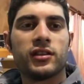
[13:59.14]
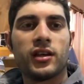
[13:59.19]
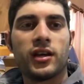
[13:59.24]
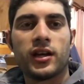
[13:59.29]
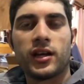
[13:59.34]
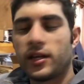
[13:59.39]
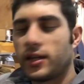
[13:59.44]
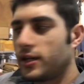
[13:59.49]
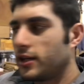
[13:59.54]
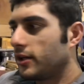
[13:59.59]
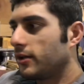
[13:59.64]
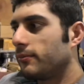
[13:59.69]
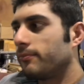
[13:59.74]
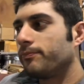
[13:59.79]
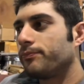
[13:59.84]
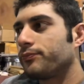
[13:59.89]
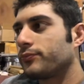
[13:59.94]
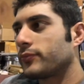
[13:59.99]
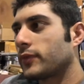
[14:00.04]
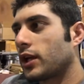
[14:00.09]

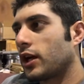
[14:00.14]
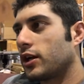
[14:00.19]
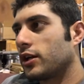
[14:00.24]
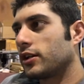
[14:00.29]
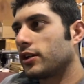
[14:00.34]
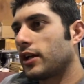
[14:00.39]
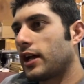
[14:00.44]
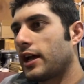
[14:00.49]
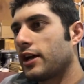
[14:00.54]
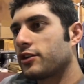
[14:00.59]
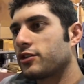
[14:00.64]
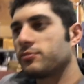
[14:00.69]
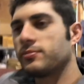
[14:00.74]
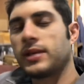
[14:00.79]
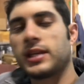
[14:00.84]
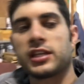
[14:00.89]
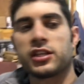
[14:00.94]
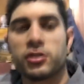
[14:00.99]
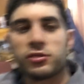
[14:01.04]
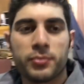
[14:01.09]
on how to
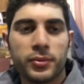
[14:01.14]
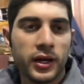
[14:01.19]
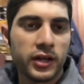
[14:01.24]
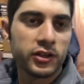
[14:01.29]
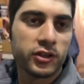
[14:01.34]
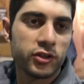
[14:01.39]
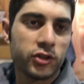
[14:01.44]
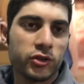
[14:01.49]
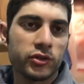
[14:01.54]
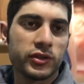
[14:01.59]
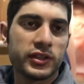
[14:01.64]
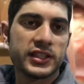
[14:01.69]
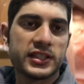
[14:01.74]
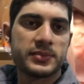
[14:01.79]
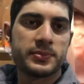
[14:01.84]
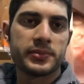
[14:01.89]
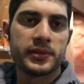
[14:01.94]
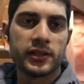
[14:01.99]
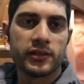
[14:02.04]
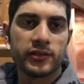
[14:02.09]
make your powder coat
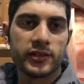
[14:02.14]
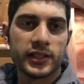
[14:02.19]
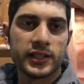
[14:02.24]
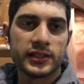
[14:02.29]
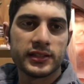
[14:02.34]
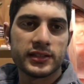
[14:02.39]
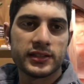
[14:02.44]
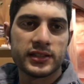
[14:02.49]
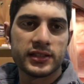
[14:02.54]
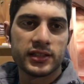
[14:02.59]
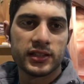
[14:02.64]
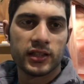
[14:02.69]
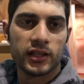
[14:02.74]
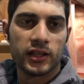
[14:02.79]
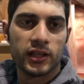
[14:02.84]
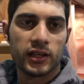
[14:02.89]
experience